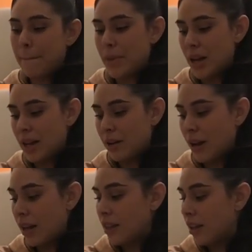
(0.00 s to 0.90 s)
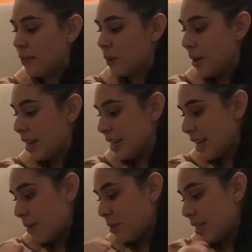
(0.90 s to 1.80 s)
But I love spending
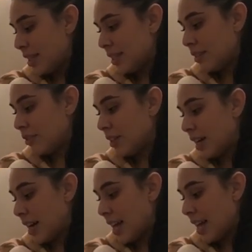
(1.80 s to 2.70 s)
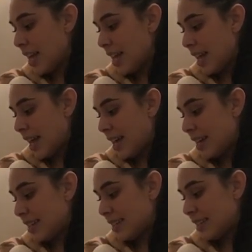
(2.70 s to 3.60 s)
time with this little guy,
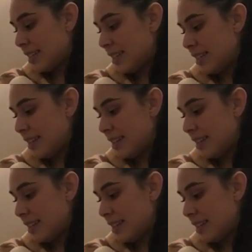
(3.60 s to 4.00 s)
and